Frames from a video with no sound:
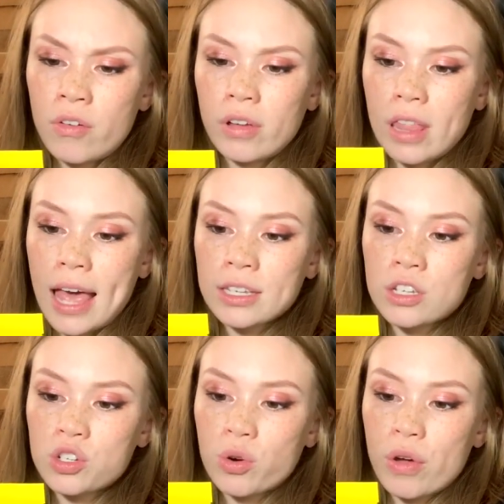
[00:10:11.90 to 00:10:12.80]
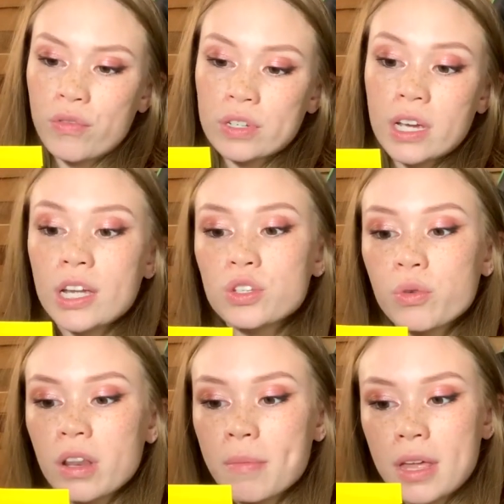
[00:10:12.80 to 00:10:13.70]
Relax, enjoy for
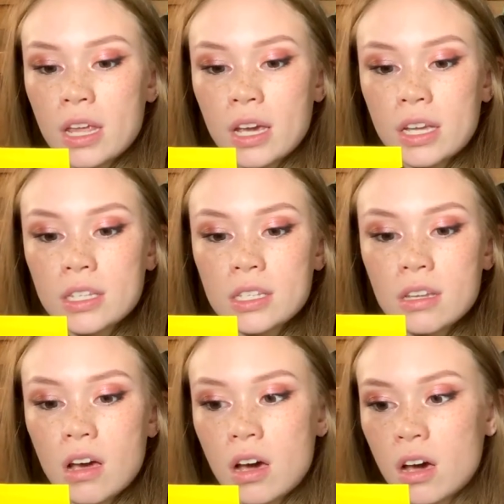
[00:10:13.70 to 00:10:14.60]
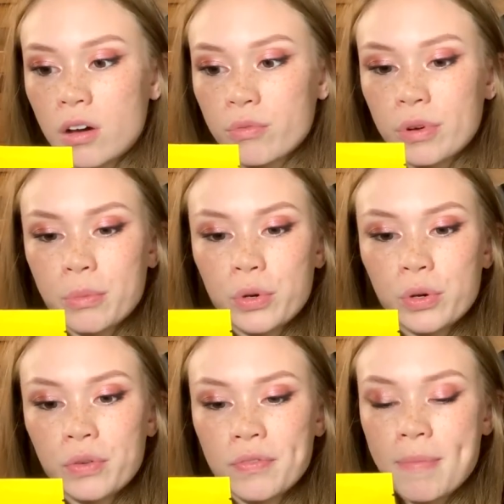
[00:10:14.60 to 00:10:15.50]
10-20 minutes.
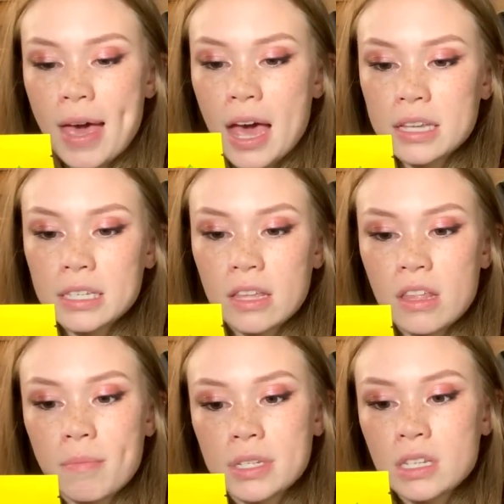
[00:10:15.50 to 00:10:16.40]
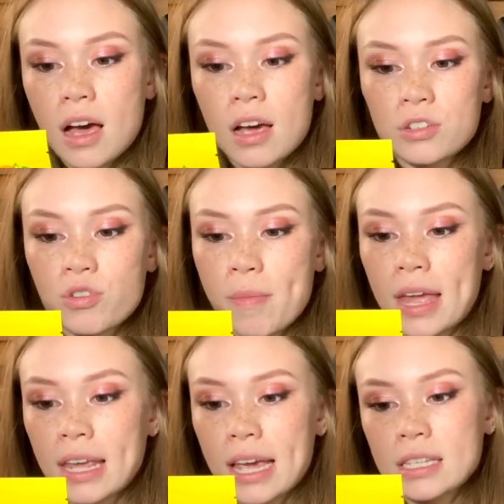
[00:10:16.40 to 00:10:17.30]
Remove mask and then massage
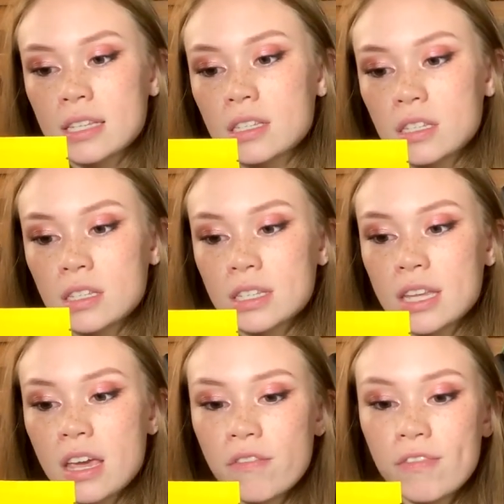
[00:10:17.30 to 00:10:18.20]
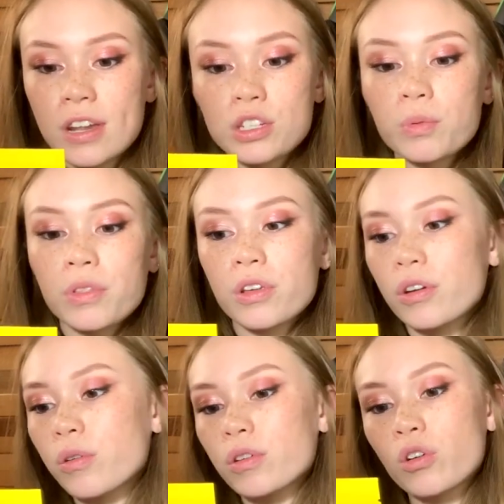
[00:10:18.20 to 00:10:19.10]
remaining essence into skin. Finish with
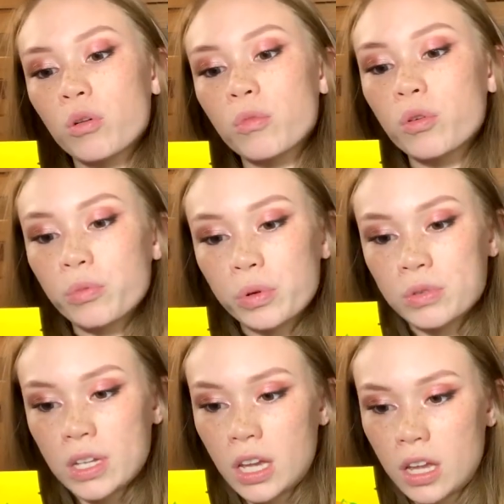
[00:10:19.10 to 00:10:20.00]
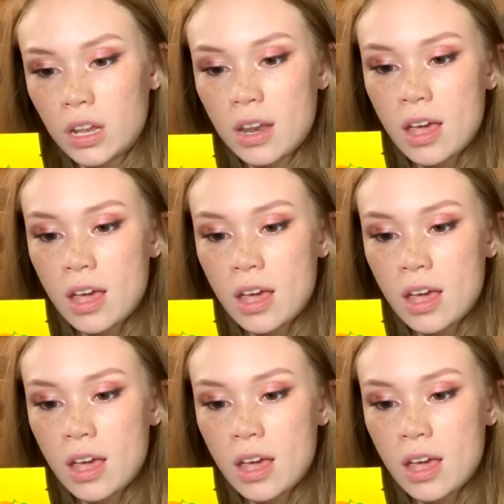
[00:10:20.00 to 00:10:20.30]
your normal routine.